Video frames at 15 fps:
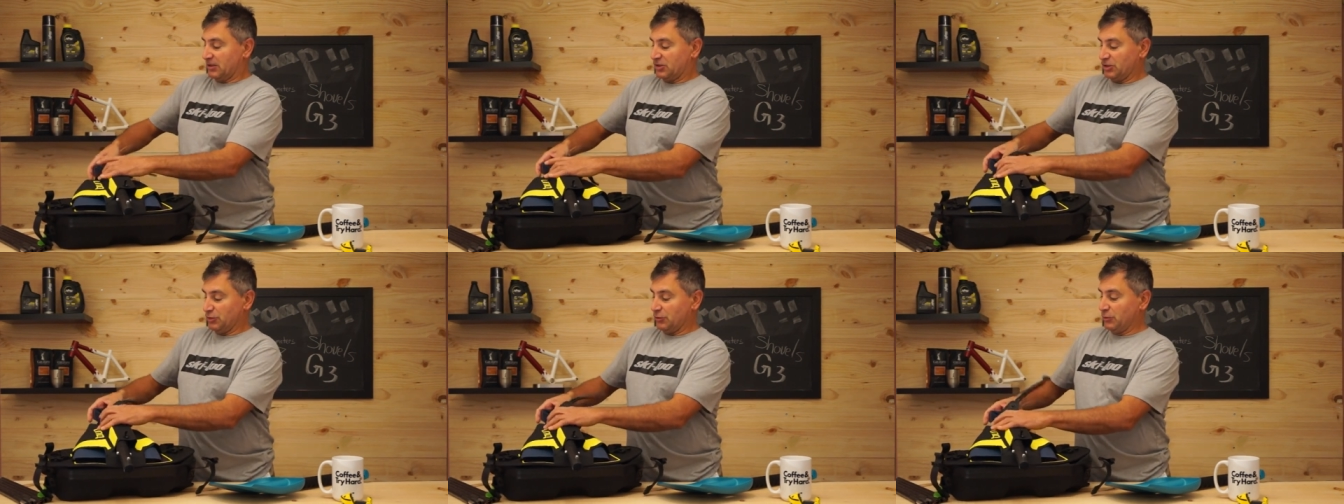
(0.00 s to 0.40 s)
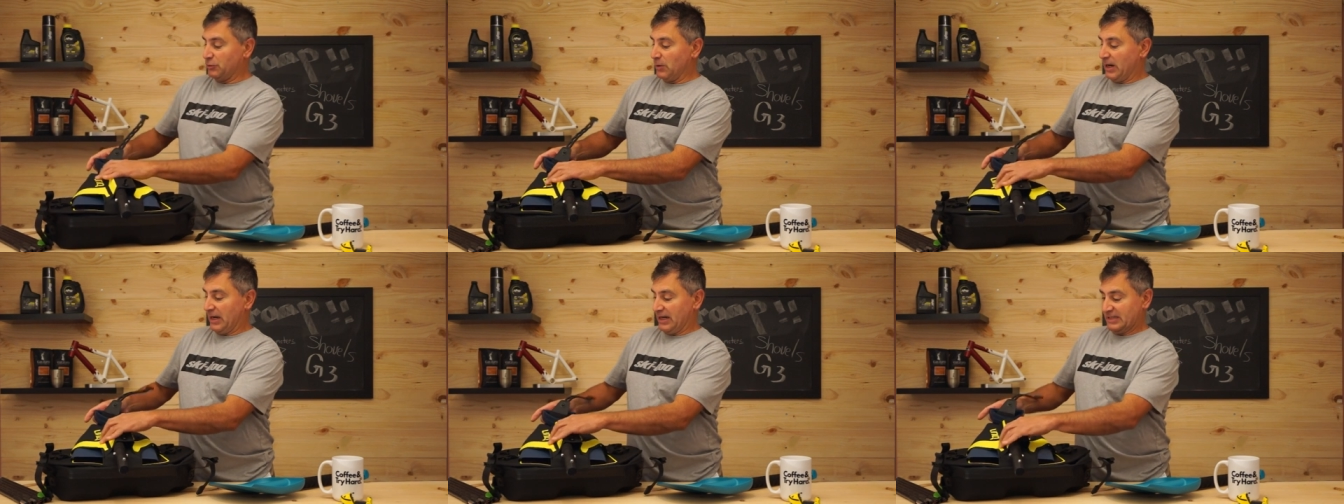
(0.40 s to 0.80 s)

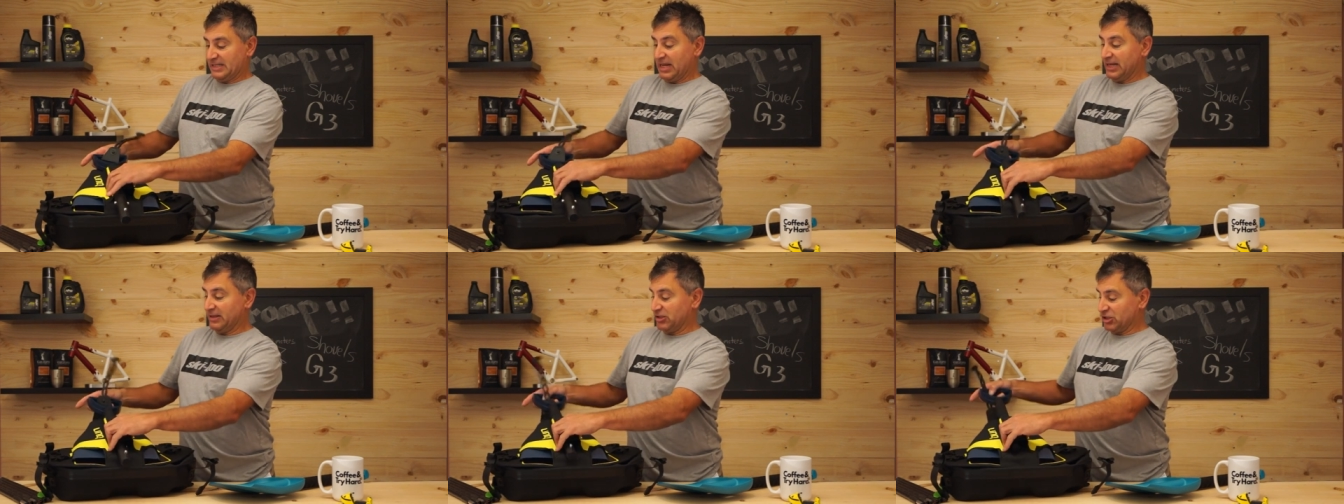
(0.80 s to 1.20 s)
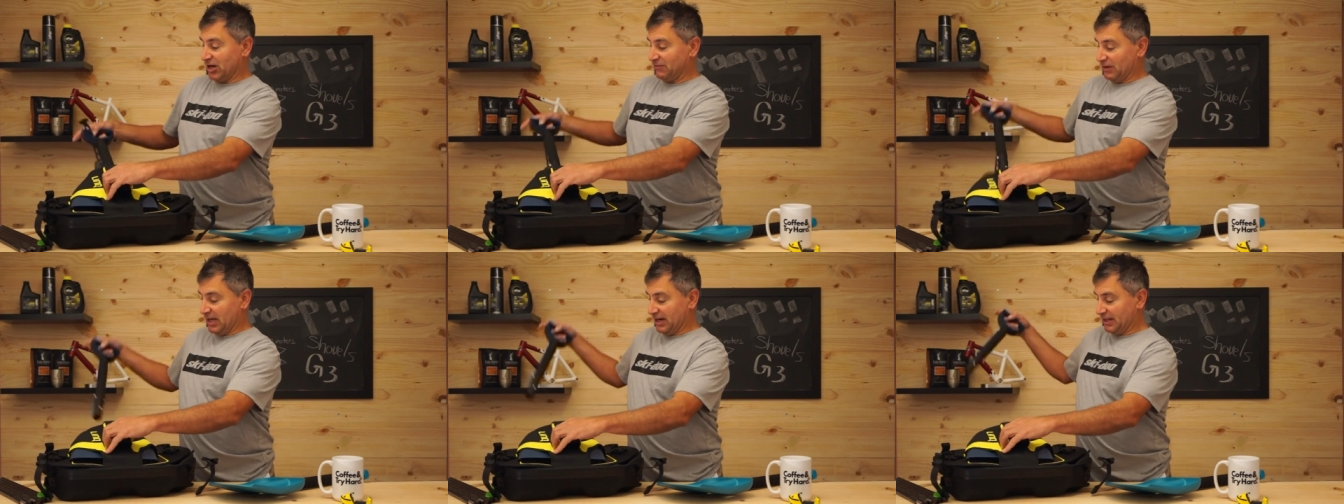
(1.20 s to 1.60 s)
to uh, take the
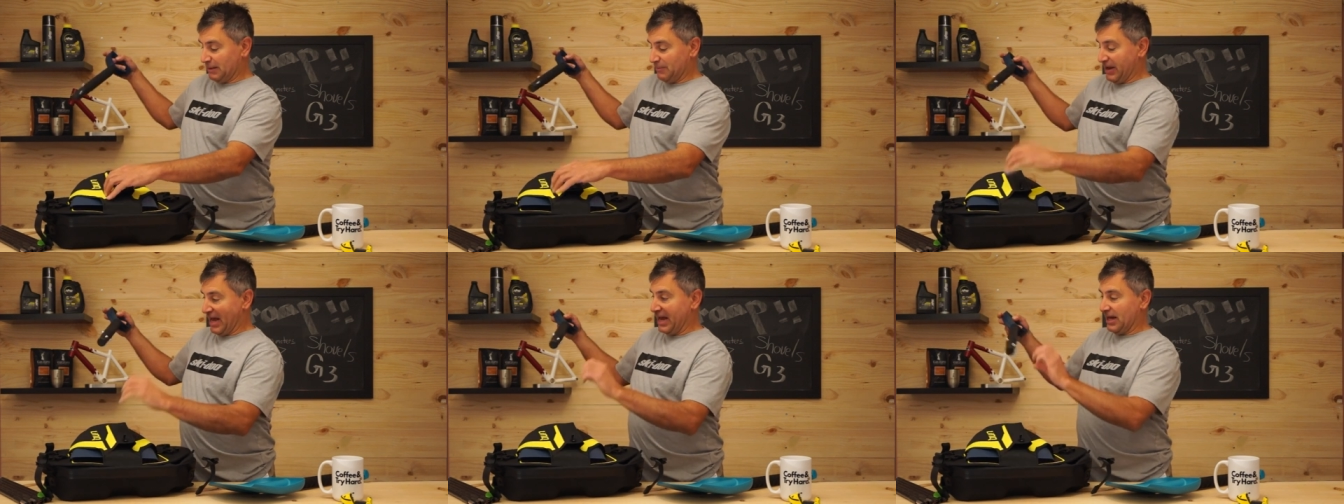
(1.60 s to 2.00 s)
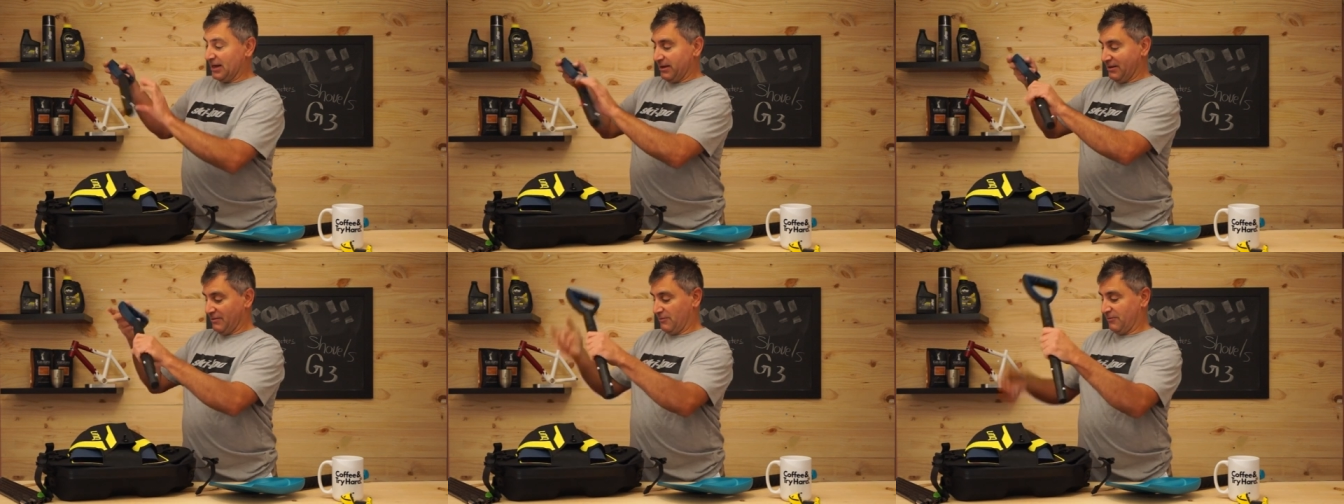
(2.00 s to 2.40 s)
shovel out of the bag.